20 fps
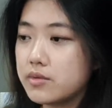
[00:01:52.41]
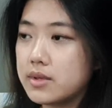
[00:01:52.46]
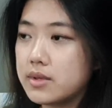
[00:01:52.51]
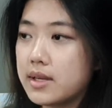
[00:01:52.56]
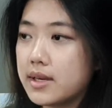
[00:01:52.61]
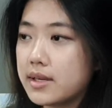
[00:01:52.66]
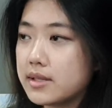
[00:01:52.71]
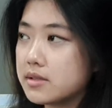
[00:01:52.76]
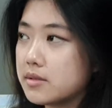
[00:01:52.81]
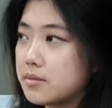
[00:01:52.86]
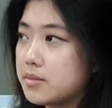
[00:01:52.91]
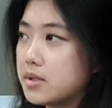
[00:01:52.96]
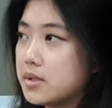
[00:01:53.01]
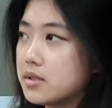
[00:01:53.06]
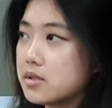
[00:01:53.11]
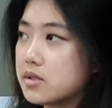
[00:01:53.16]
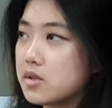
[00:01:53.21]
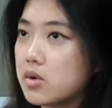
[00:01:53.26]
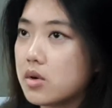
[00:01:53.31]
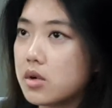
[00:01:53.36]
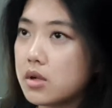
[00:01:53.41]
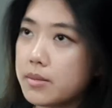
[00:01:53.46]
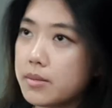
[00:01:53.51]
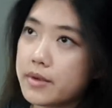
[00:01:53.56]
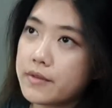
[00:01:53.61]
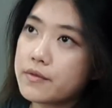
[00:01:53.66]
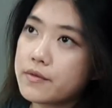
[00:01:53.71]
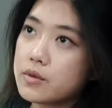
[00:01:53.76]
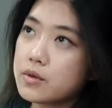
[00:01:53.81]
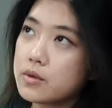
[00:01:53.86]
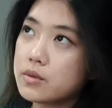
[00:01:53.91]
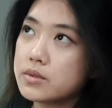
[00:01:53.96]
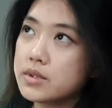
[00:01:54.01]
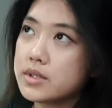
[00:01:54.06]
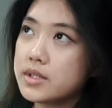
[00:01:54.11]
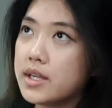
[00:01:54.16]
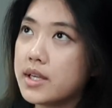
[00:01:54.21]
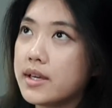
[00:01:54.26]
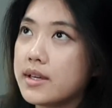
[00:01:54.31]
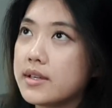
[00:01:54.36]
relax a bit, scroll on my phone,
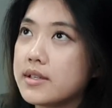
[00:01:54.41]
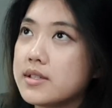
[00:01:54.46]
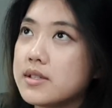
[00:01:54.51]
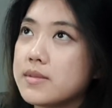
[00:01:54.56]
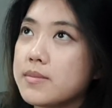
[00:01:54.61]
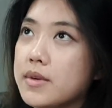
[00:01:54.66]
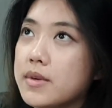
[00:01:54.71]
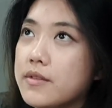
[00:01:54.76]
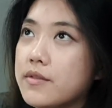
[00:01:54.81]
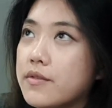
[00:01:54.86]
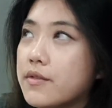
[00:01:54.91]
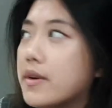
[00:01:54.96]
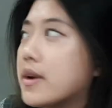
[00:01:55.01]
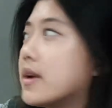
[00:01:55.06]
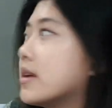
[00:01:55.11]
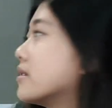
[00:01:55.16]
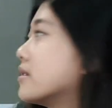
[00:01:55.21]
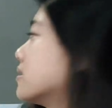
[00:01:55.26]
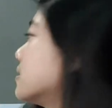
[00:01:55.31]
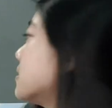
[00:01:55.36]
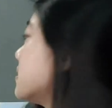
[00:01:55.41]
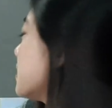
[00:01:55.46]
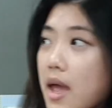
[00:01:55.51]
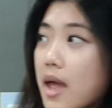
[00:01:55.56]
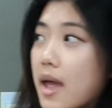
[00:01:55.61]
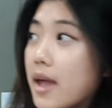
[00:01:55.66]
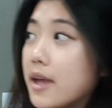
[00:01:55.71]
text my friends.